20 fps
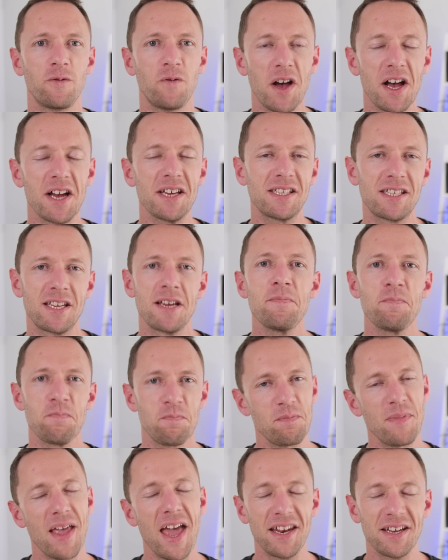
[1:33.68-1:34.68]
fast
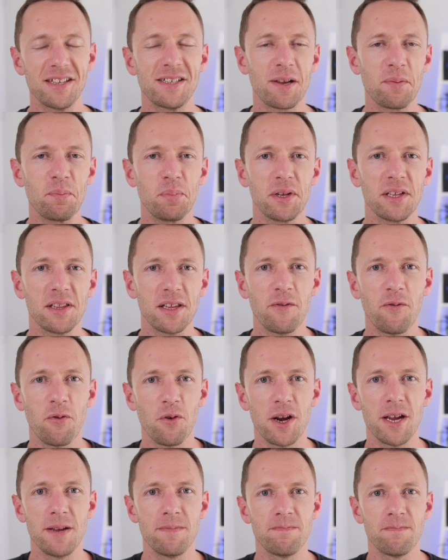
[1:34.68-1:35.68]
and it's completely
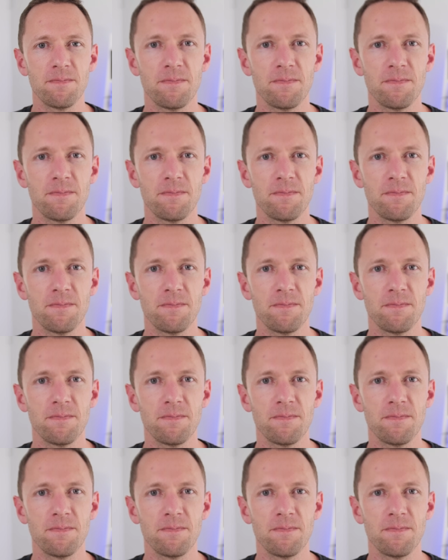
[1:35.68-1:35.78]
free.